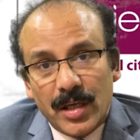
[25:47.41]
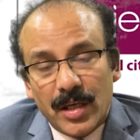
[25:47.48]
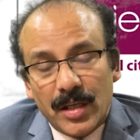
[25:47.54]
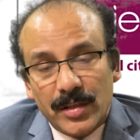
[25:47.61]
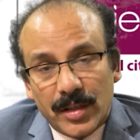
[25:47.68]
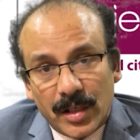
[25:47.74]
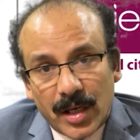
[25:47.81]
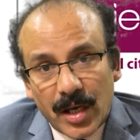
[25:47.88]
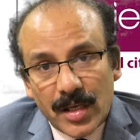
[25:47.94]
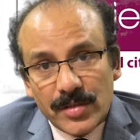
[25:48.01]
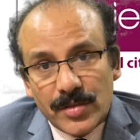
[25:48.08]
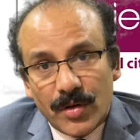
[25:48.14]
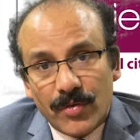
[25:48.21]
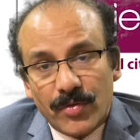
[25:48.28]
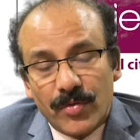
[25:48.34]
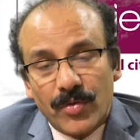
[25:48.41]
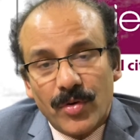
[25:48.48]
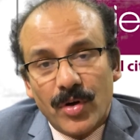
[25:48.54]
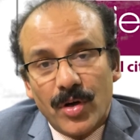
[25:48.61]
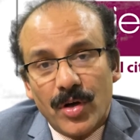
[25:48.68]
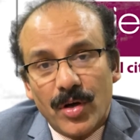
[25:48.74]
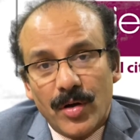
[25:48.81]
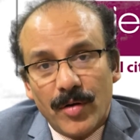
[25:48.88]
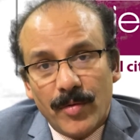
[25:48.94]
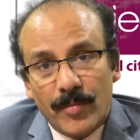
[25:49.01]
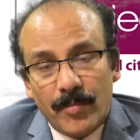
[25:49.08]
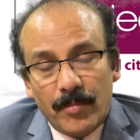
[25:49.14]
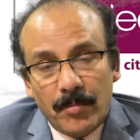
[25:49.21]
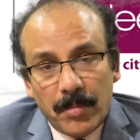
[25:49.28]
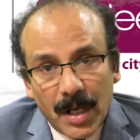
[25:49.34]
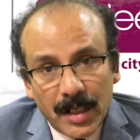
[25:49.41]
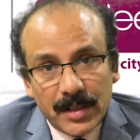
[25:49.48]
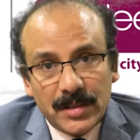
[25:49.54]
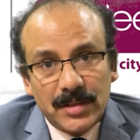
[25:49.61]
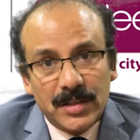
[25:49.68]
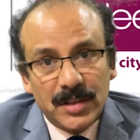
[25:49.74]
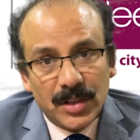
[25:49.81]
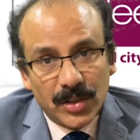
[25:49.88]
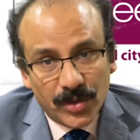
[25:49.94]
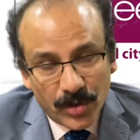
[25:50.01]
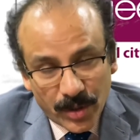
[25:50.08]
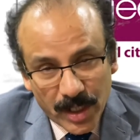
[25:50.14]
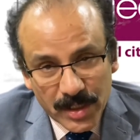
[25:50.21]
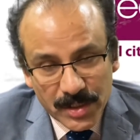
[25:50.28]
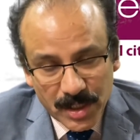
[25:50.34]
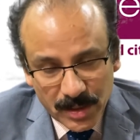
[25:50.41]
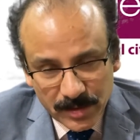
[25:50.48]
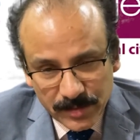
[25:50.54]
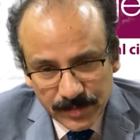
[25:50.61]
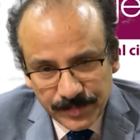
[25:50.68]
in the case of blood donation.